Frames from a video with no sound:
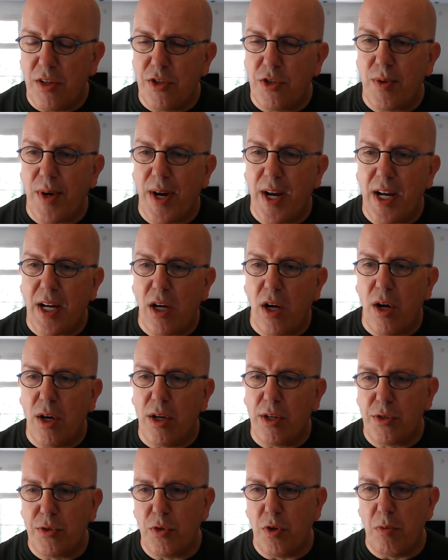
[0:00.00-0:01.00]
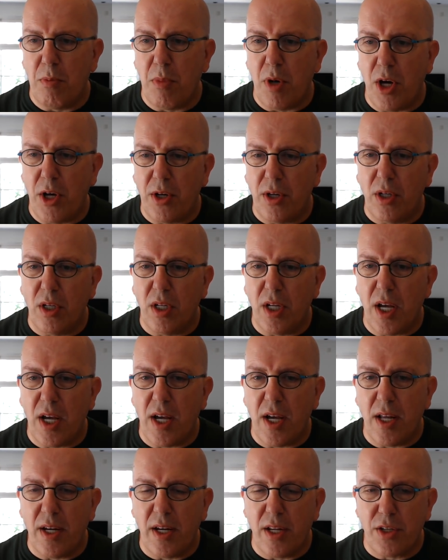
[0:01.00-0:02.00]
drag onto a model.
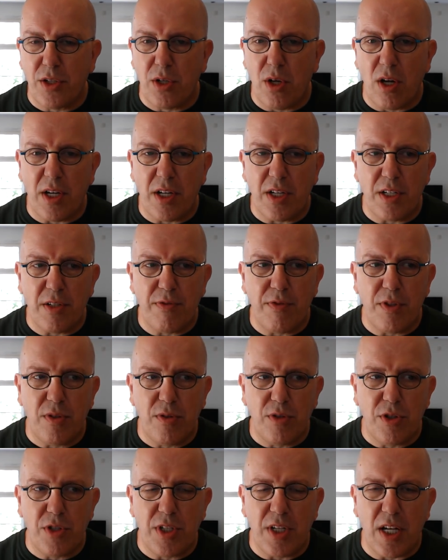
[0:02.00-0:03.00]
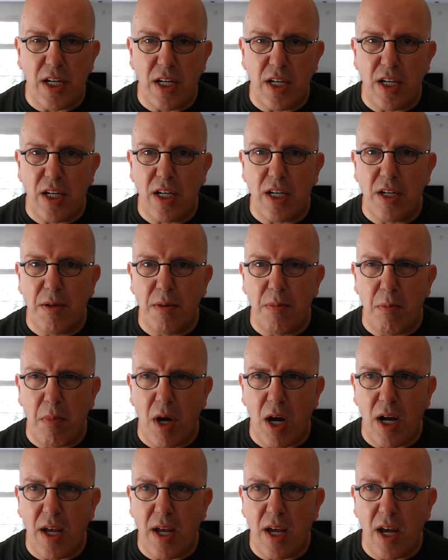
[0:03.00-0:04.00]
And as long as you stay in
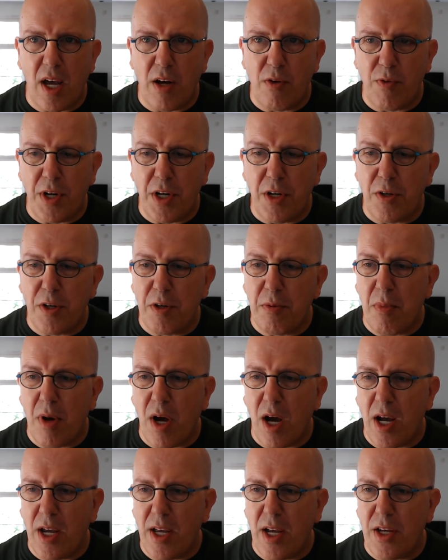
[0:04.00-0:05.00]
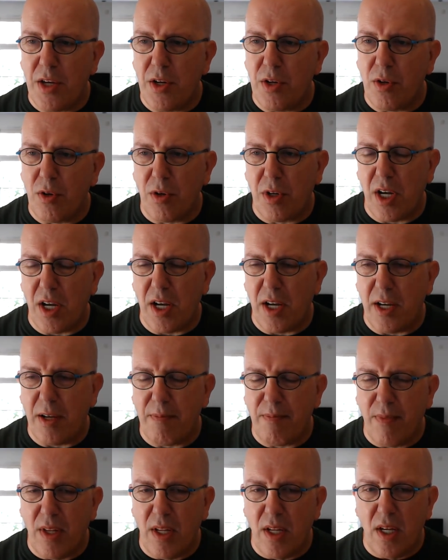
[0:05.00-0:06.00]
Maya and render in Maya, you're okay.
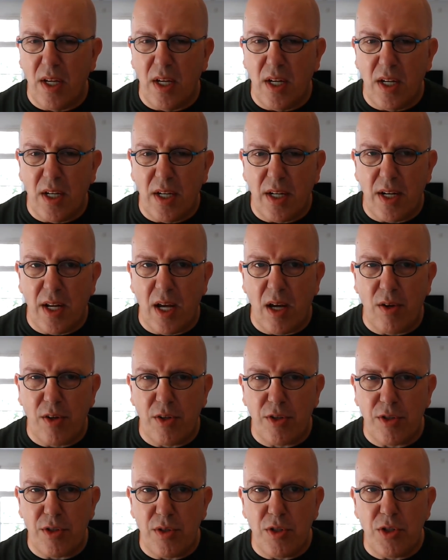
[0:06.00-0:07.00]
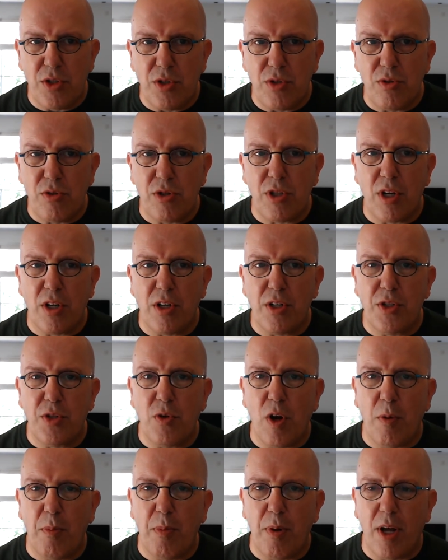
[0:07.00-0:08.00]
Now, as soon as you start
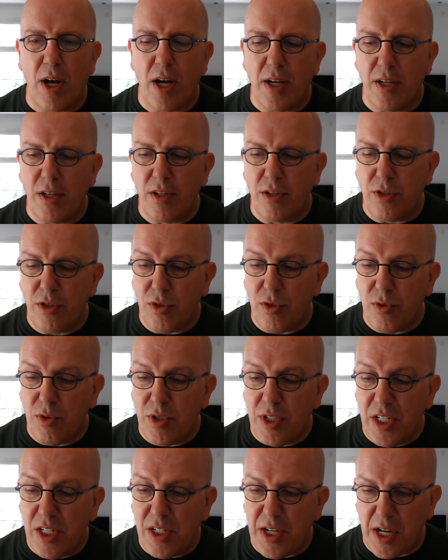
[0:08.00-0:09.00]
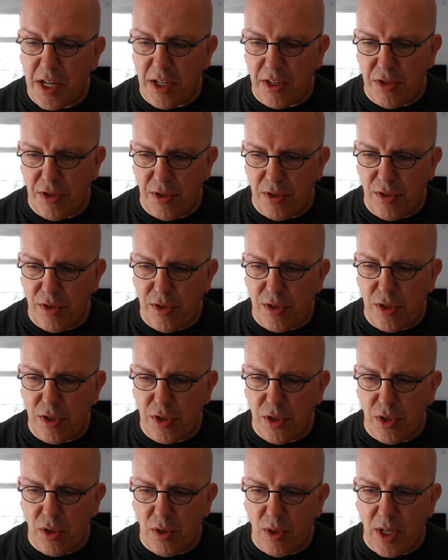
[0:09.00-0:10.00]
to apply 2D textures,
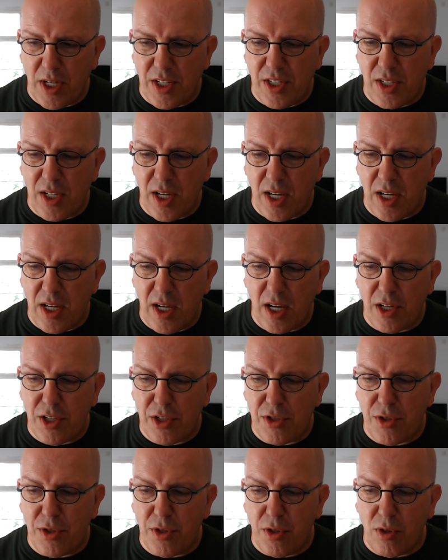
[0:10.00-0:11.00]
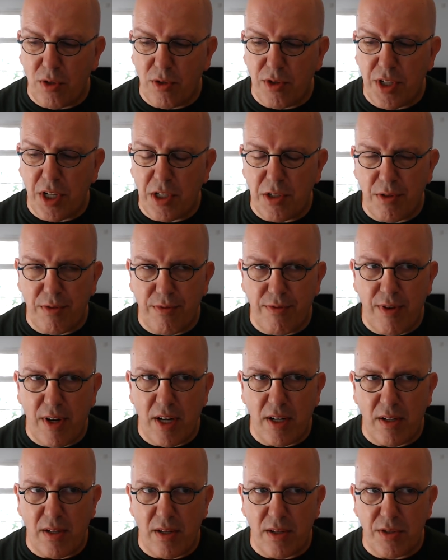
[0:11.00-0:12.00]
so let's say external texture
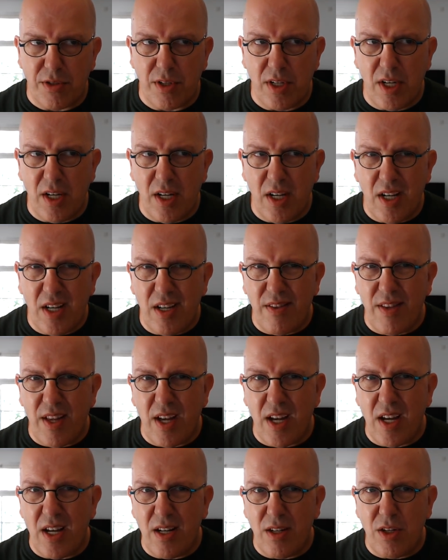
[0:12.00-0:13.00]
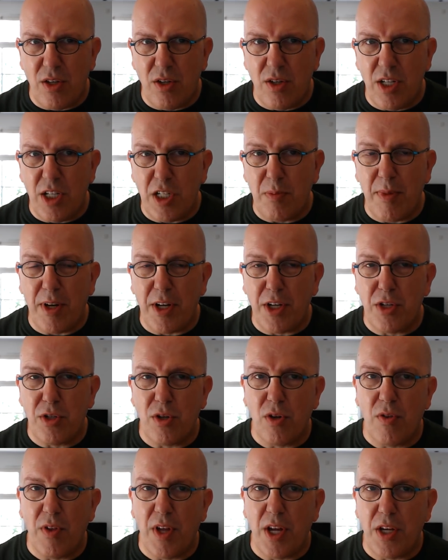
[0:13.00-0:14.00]
files, then you need to make
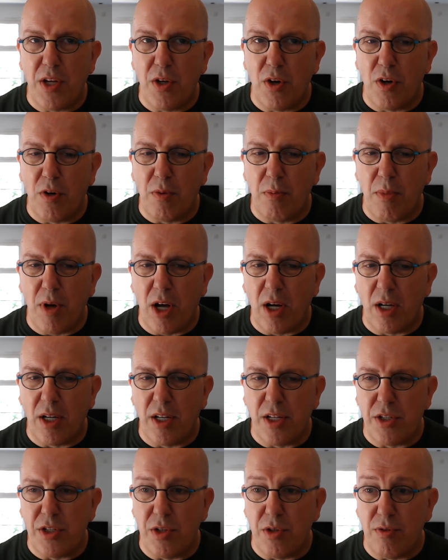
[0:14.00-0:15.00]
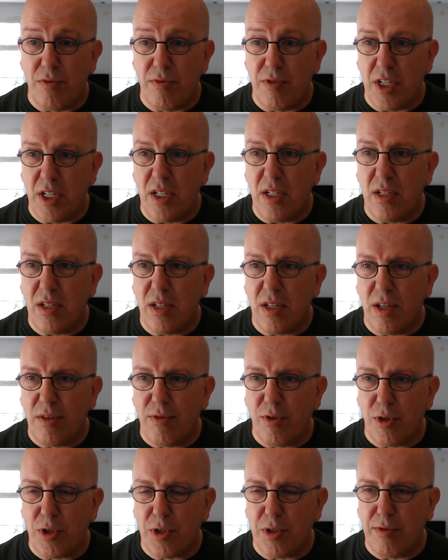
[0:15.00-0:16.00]
sure that your model is UV'd,
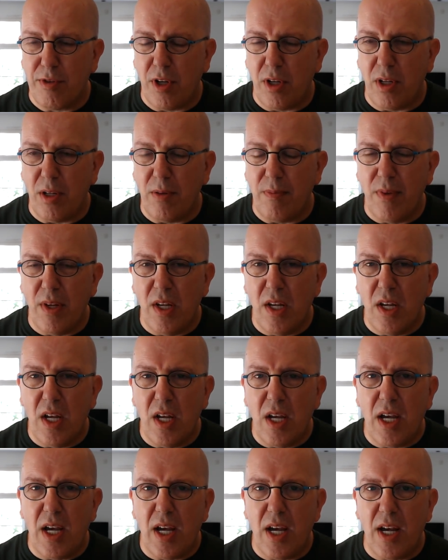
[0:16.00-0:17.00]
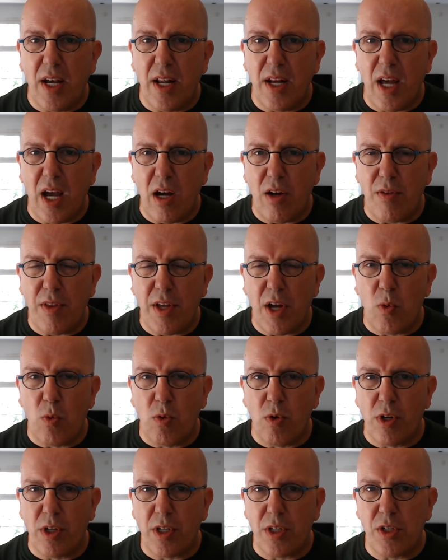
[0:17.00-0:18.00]
first of all. And how that
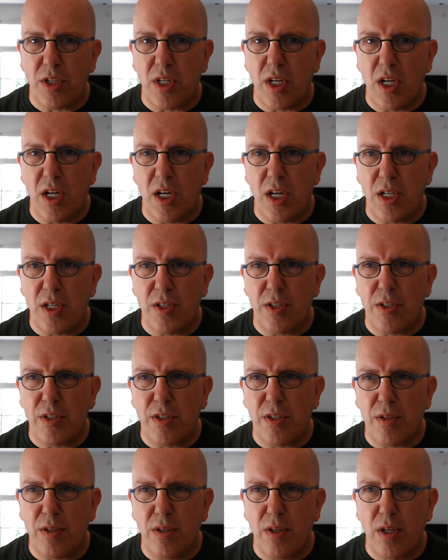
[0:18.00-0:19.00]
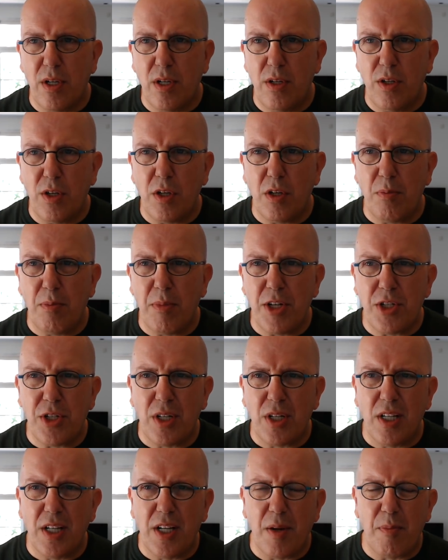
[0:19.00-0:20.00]
works is you can
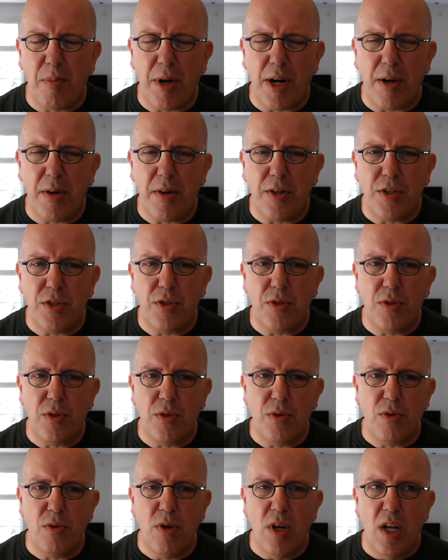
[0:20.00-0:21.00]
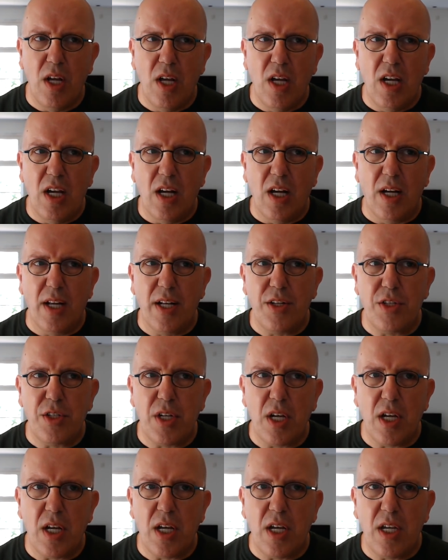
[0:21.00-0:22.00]
basically compare it to, let's
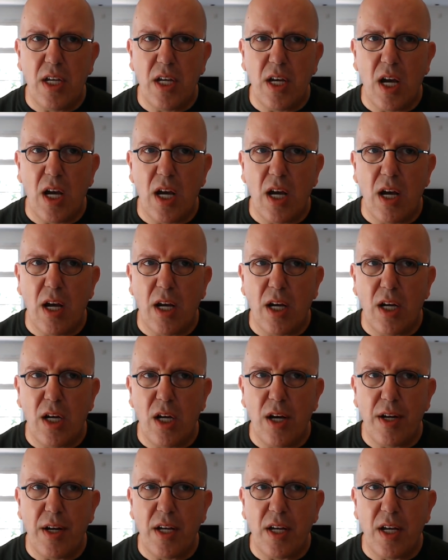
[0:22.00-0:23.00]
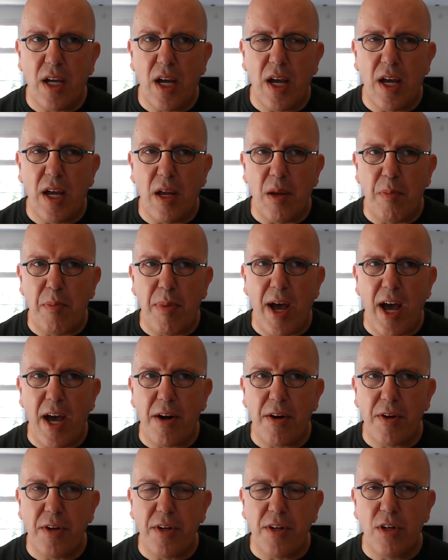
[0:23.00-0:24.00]
say, cutting a
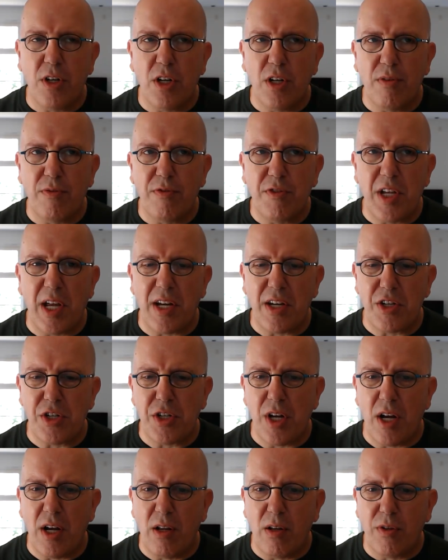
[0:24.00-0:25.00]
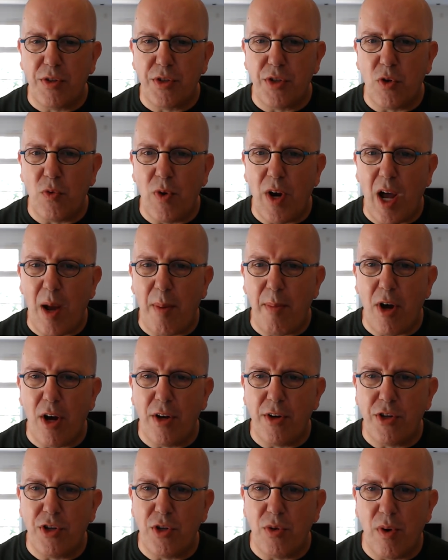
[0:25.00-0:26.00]
pattern of textile to wrap
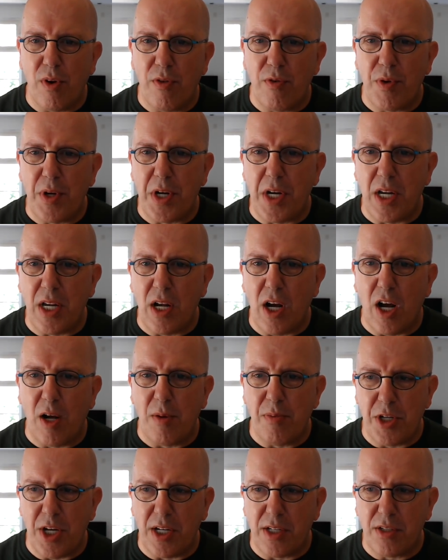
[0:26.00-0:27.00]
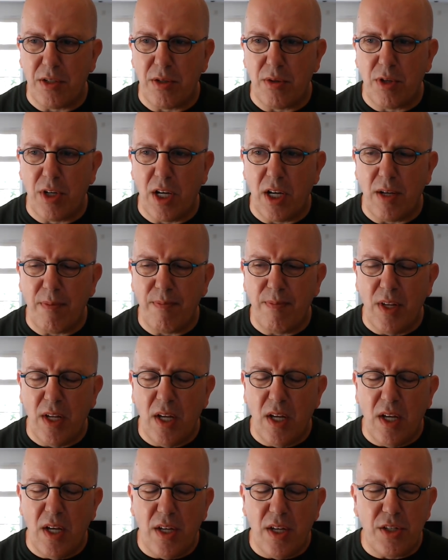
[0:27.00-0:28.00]
onto a 3D object, okay?
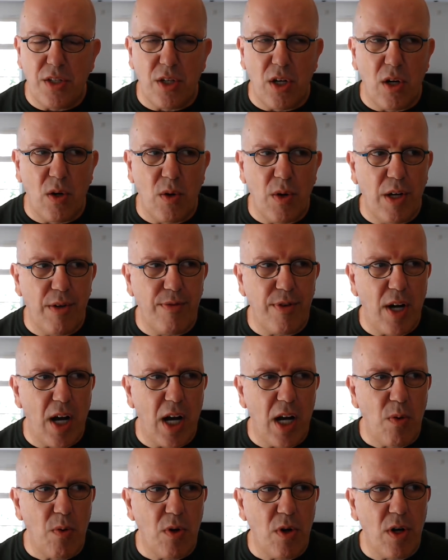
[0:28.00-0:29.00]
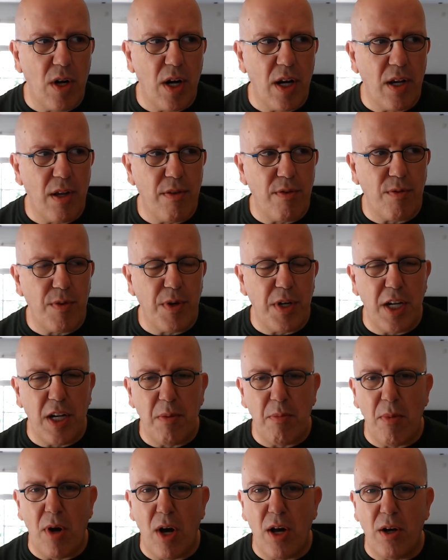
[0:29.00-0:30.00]
So if I were a
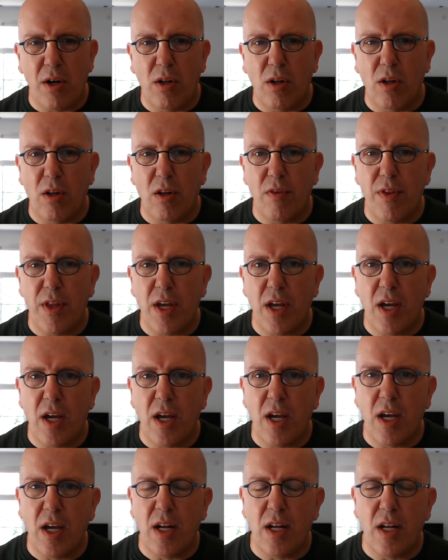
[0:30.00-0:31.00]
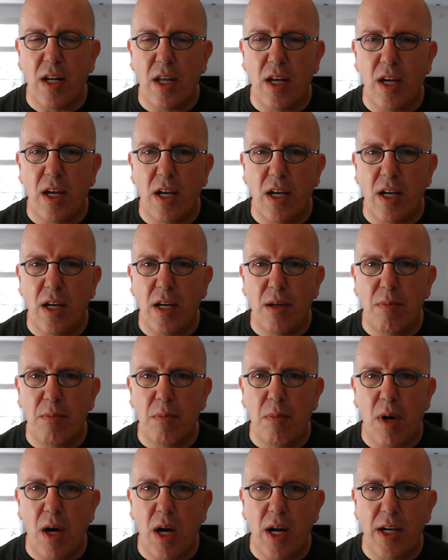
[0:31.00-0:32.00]
3D model, then
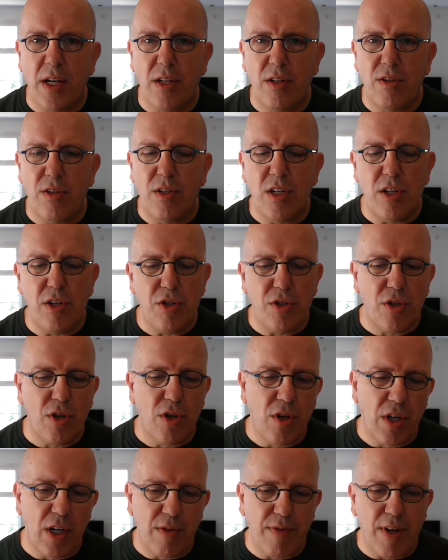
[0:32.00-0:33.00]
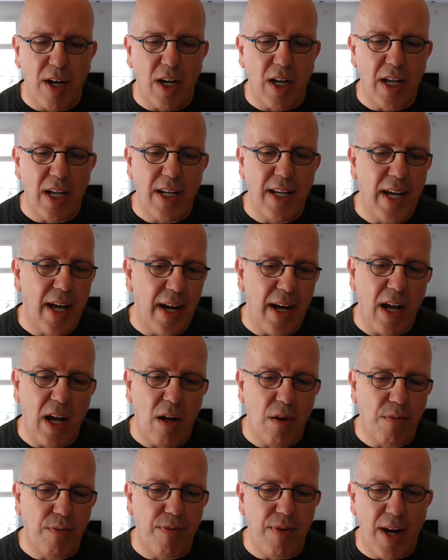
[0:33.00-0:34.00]
my t-shirt, if I laid that
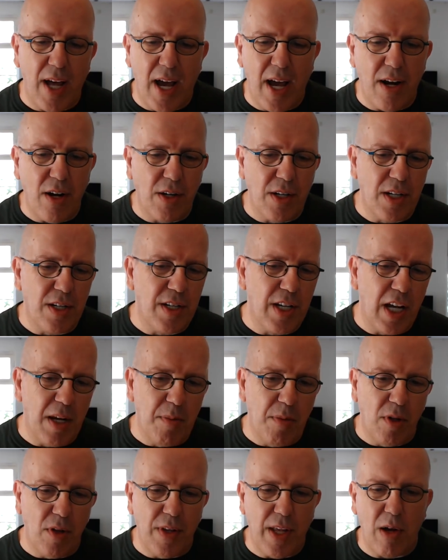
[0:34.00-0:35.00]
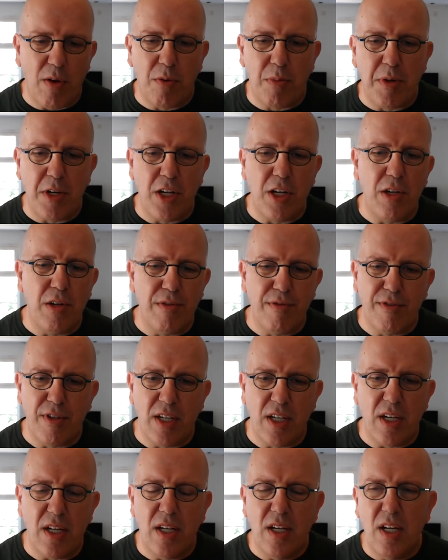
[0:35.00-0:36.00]
out flat on the table, that would be the
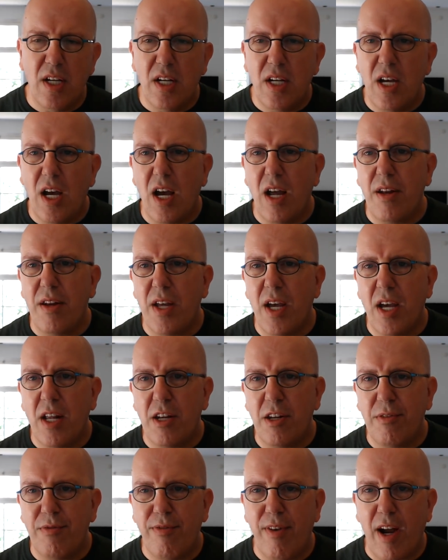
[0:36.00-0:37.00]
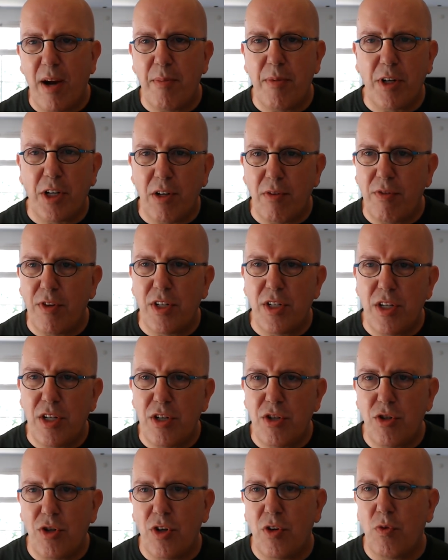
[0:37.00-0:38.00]
UV. And then the fabric of the
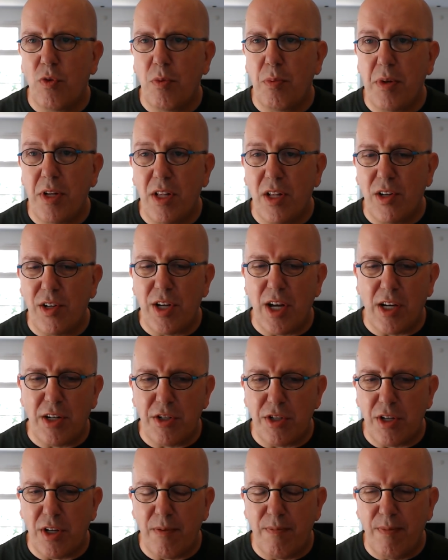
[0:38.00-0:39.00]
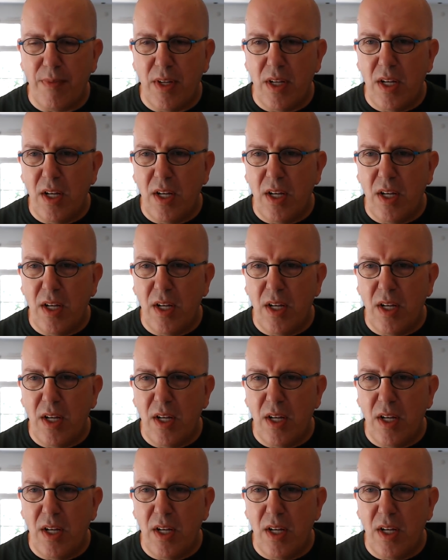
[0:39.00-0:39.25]
t-shirt would be the texture.